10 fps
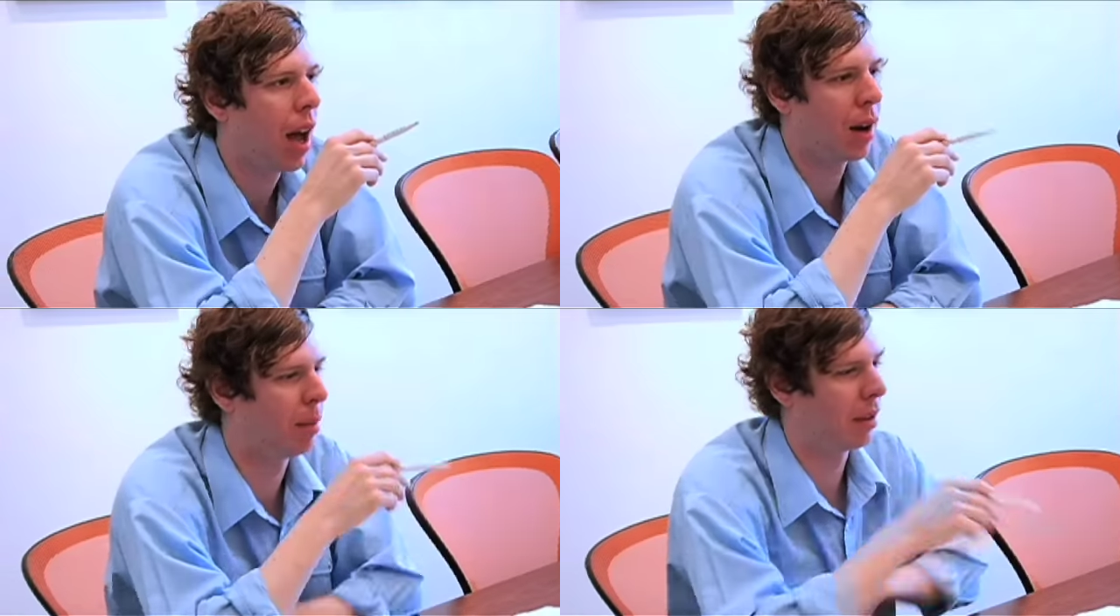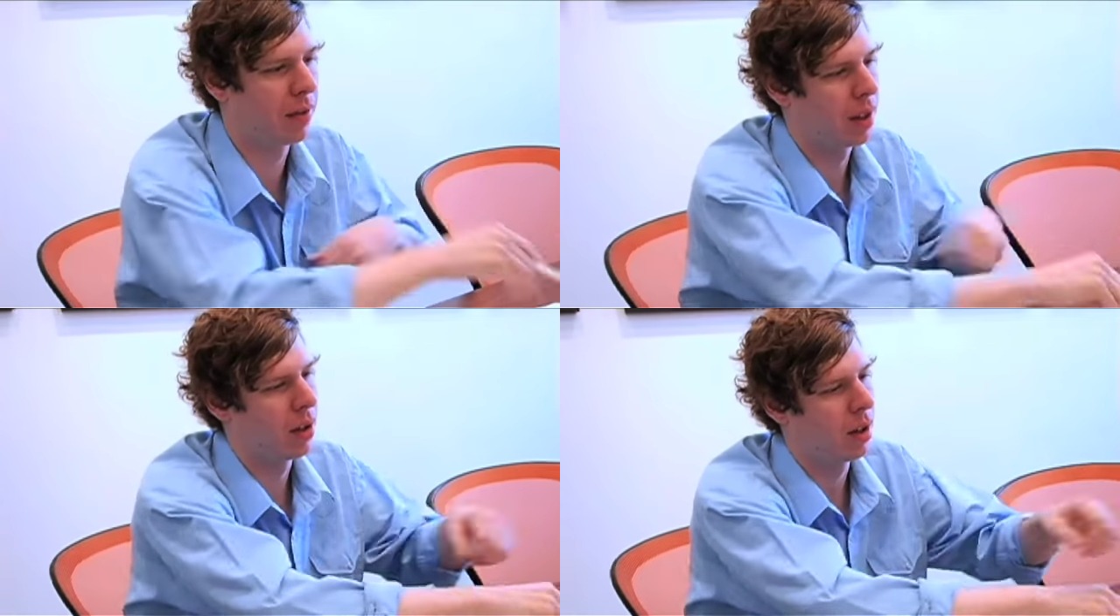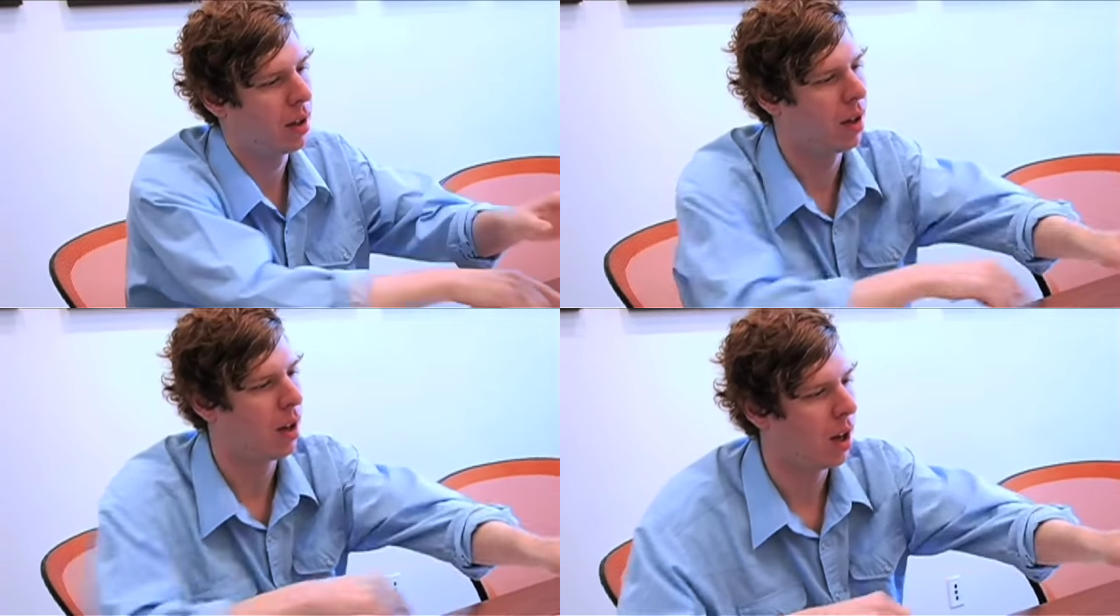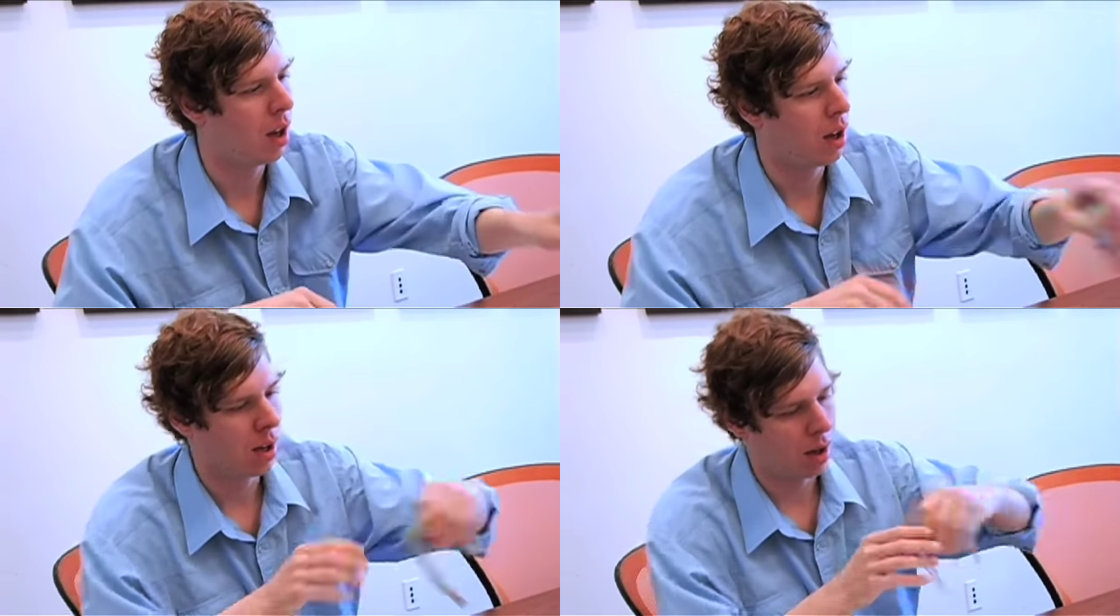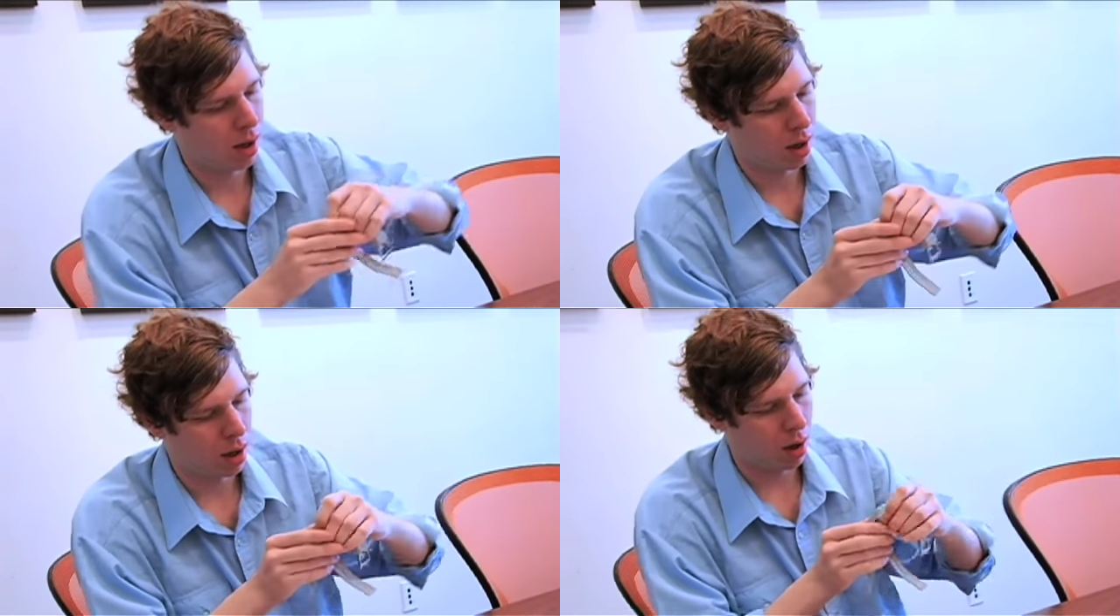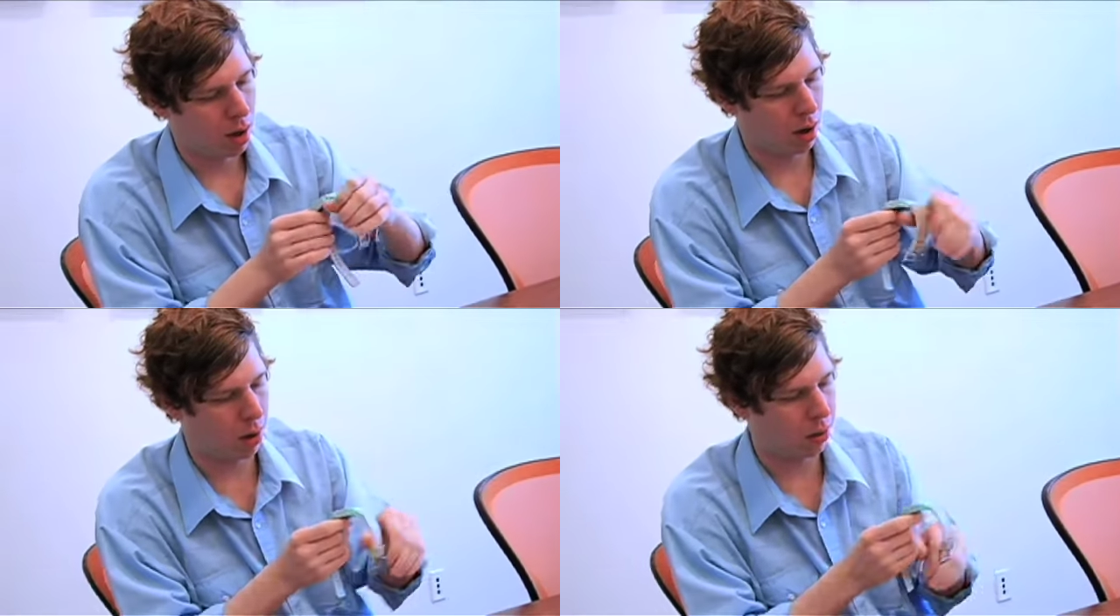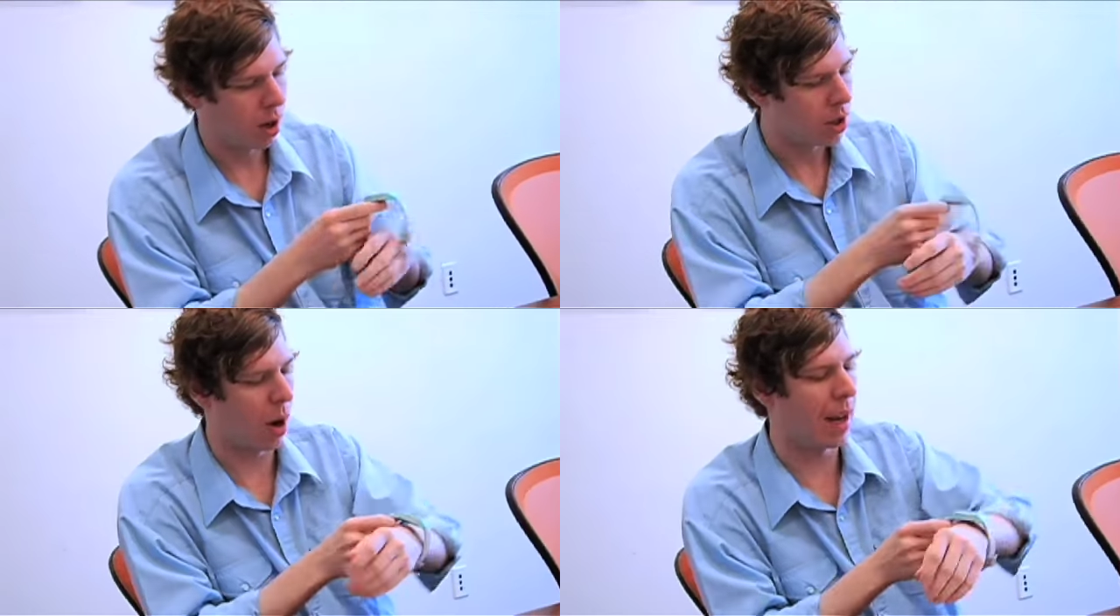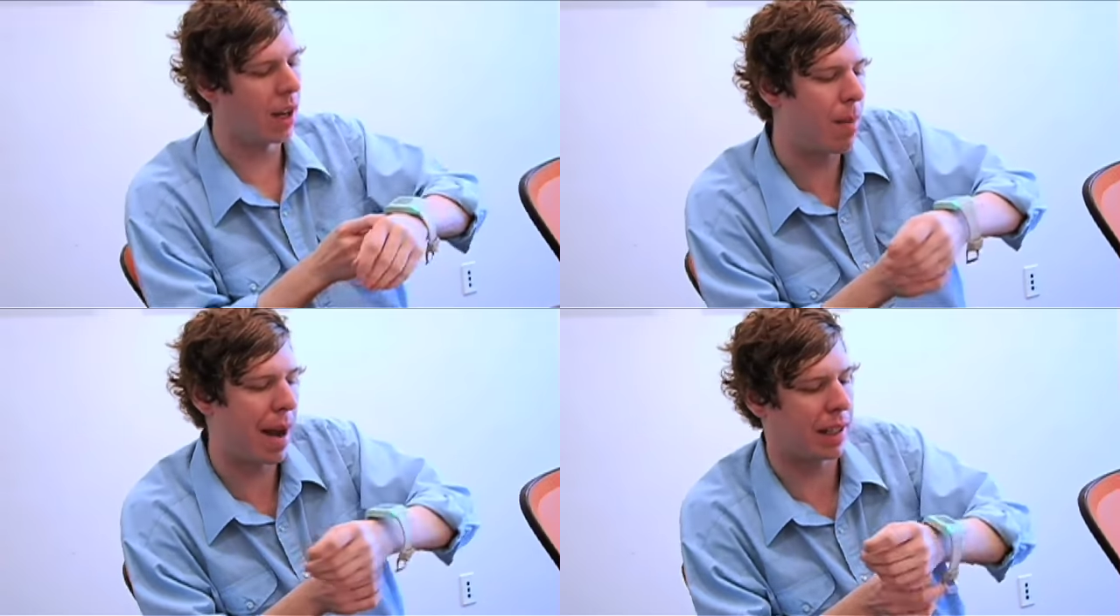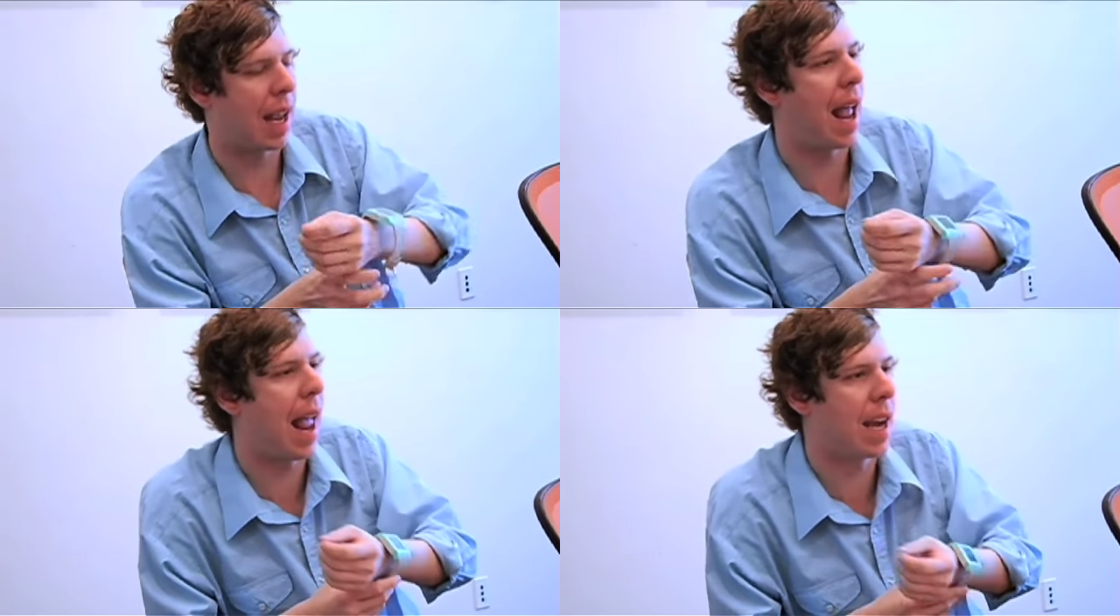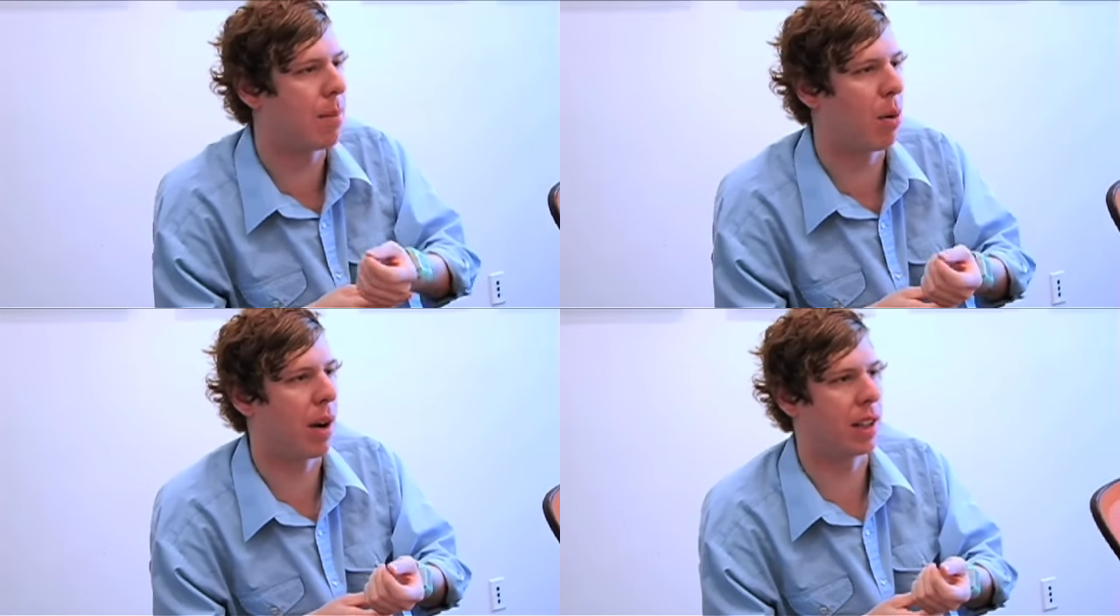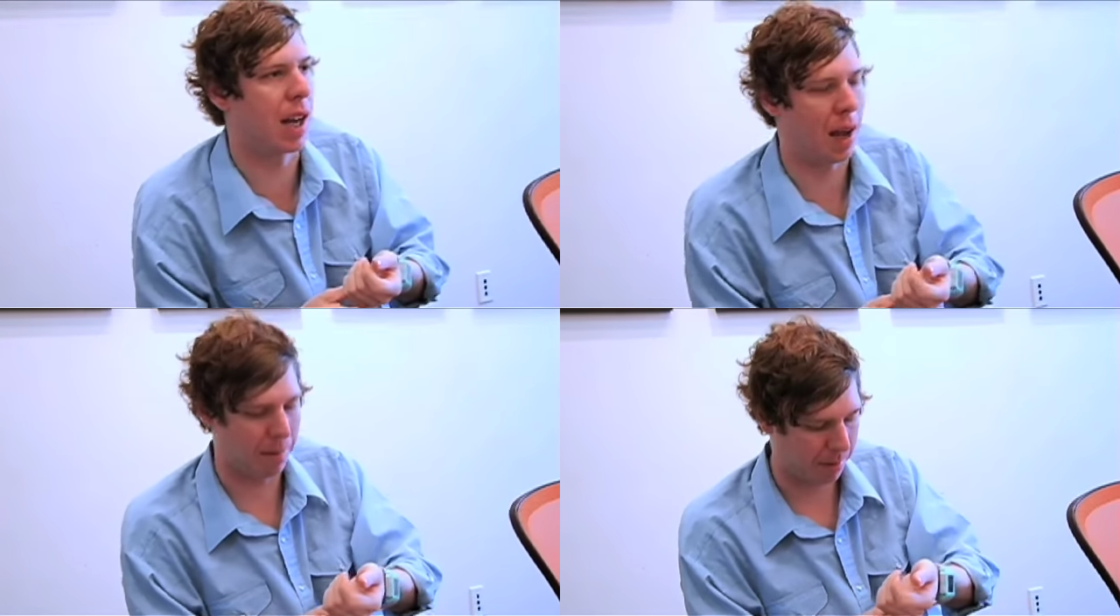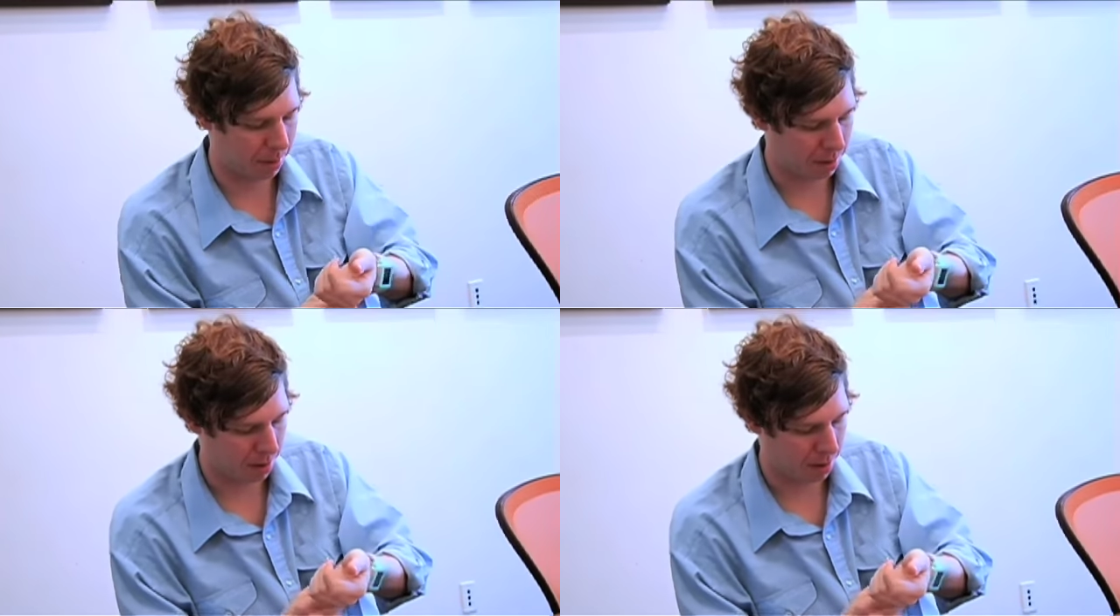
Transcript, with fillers: I don't believe you. you no, believe me. So I can go back to any point in time. Any